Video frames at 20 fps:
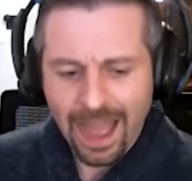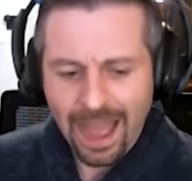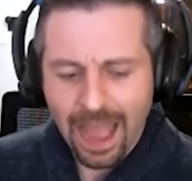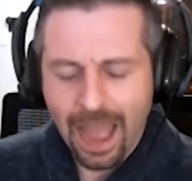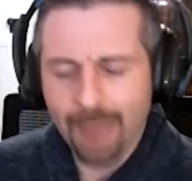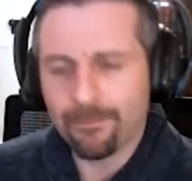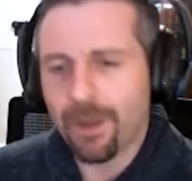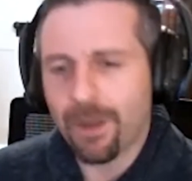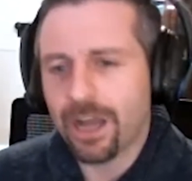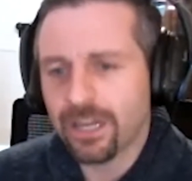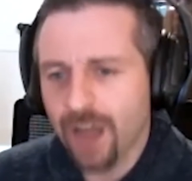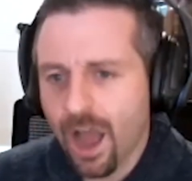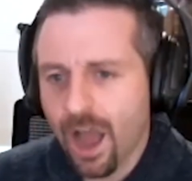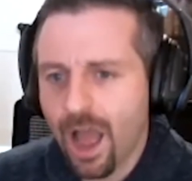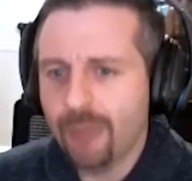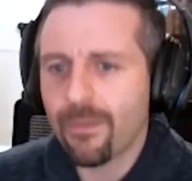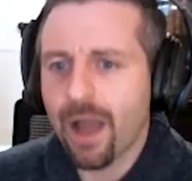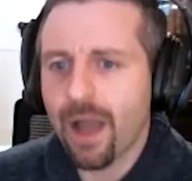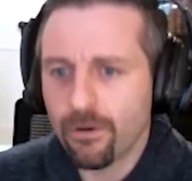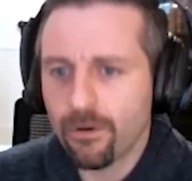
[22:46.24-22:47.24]
By the
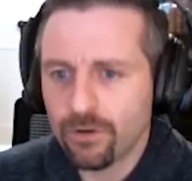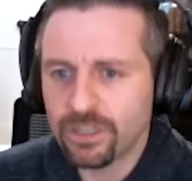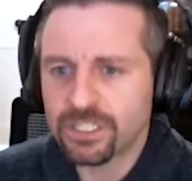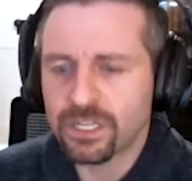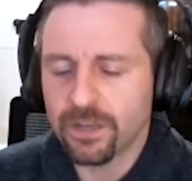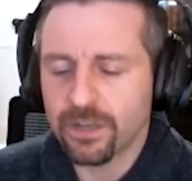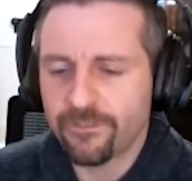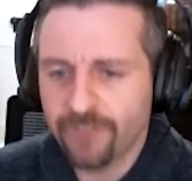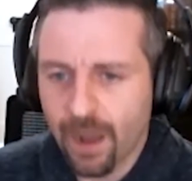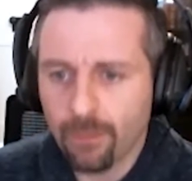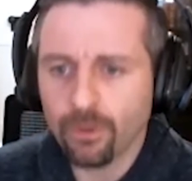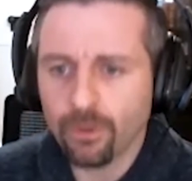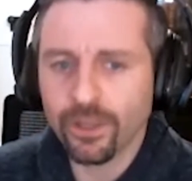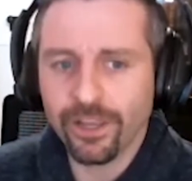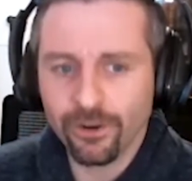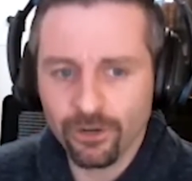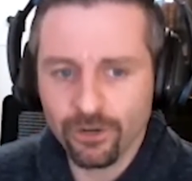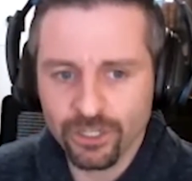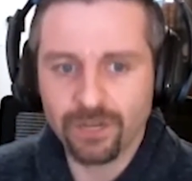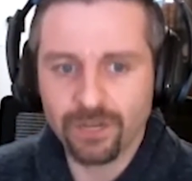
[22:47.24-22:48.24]
time I was a couple of
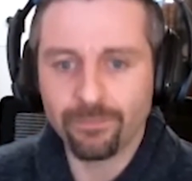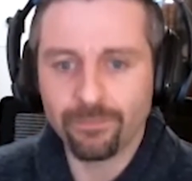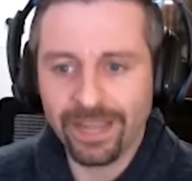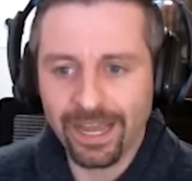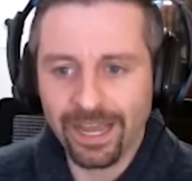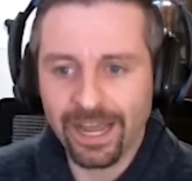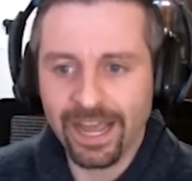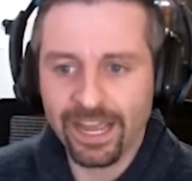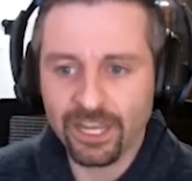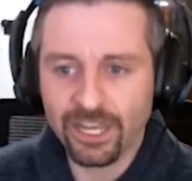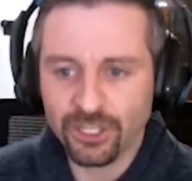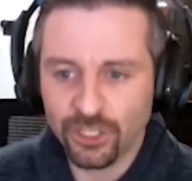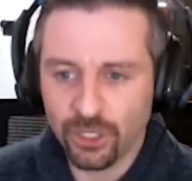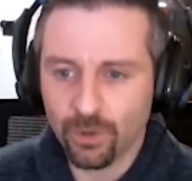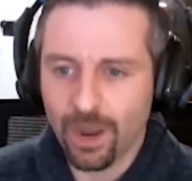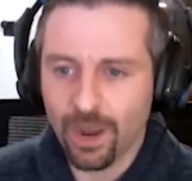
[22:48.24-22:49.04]
years into being at ASU,